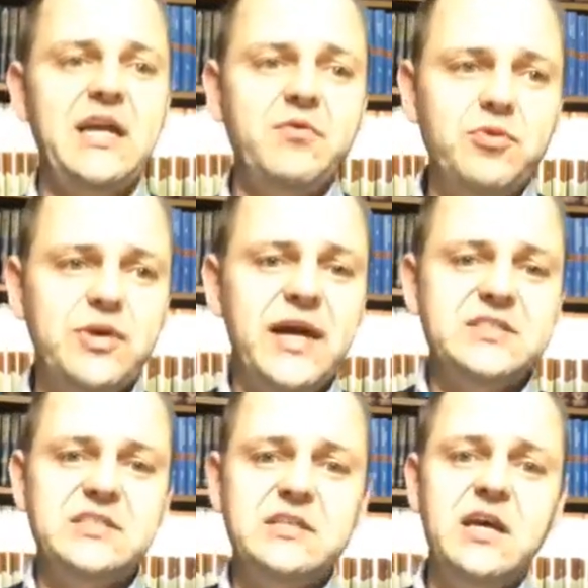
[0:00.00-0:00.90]
If you
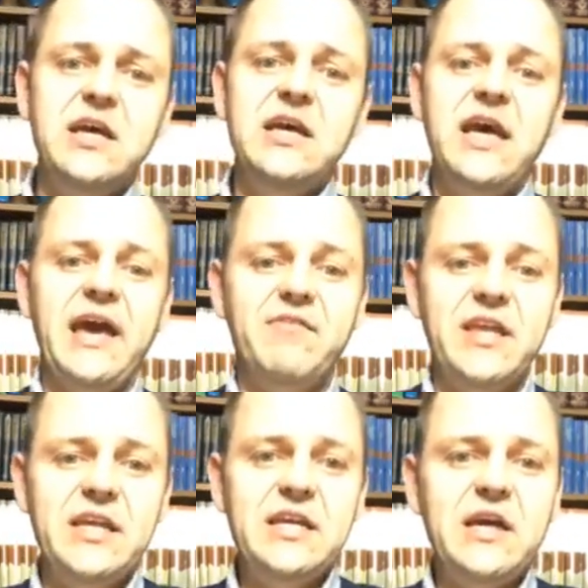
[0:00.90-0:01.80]
guys have
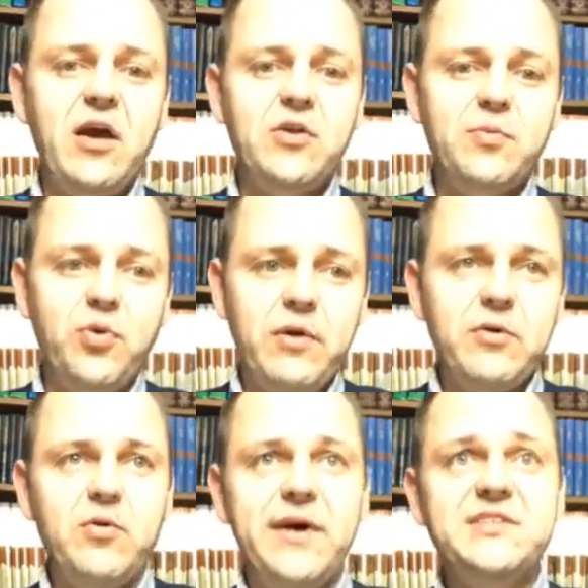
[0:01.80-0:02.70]
any other prayer
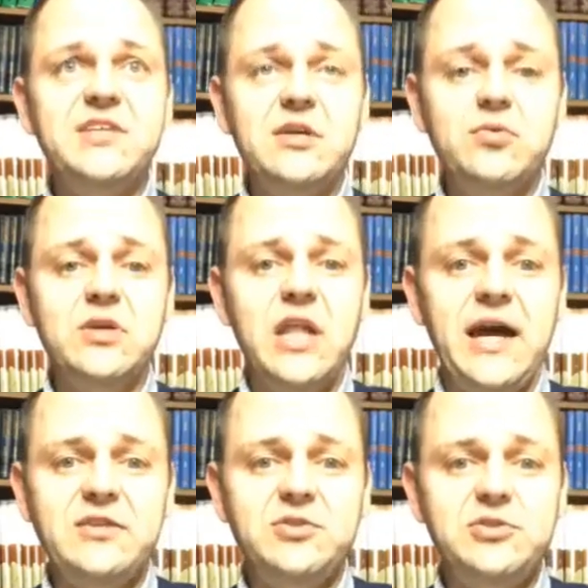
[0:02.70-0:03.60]
requests that you would
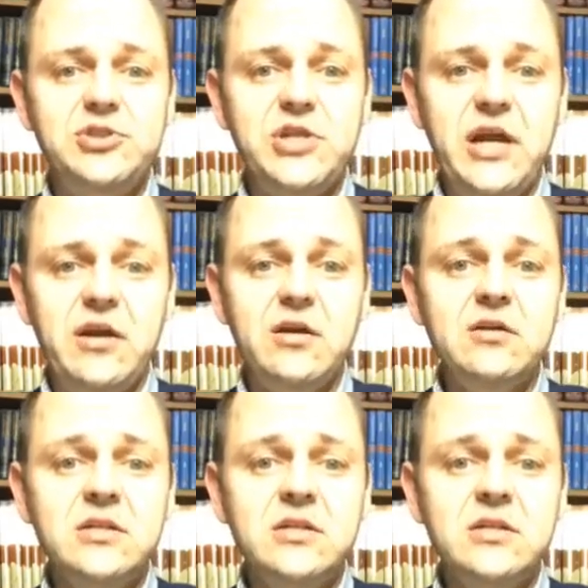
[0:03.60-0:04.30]
like to share,